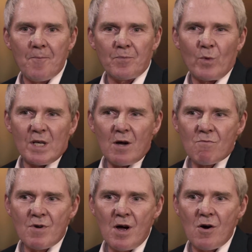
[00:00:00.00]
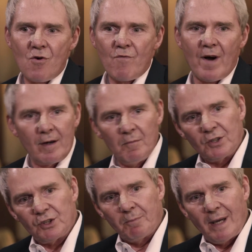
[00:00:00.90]
We don't know very
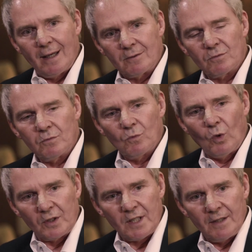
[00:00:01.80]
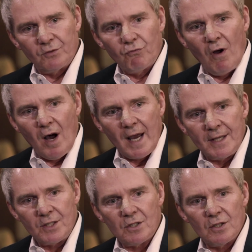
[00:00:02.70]
much about what gives
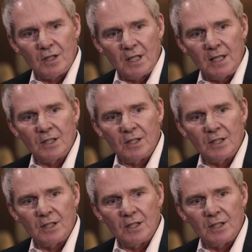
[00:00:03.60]
rise to the